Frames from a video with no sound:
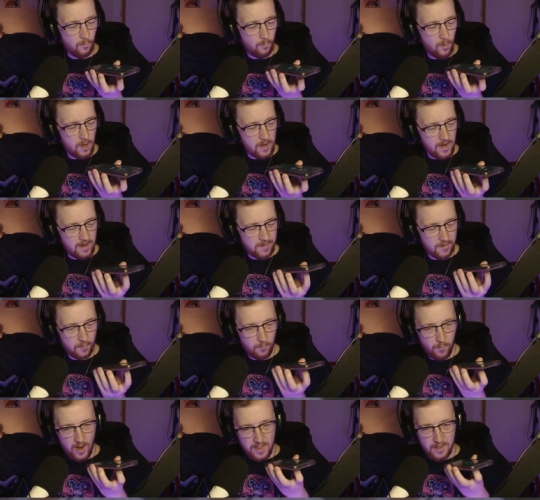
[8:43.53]
What is a
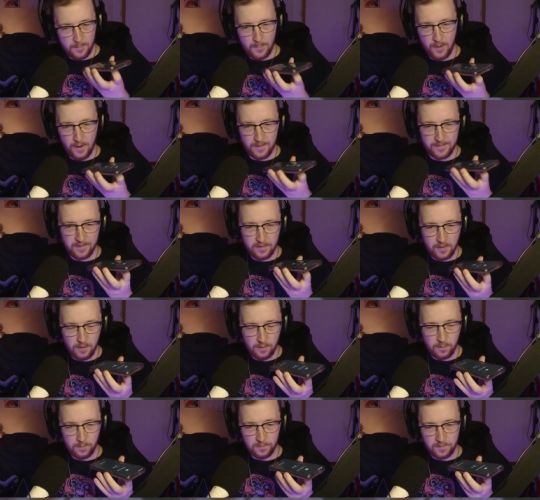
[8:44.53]
weather person
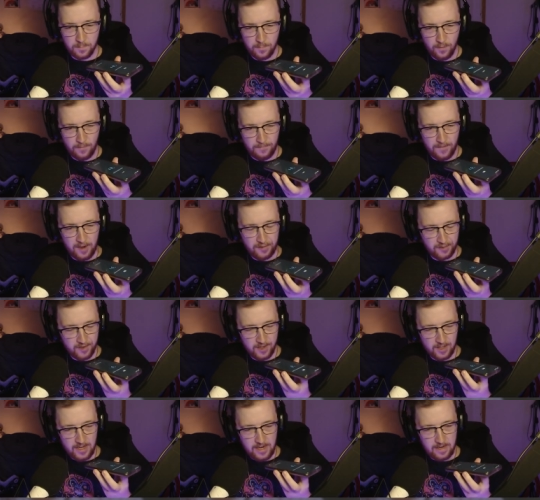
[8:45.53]
called professionally?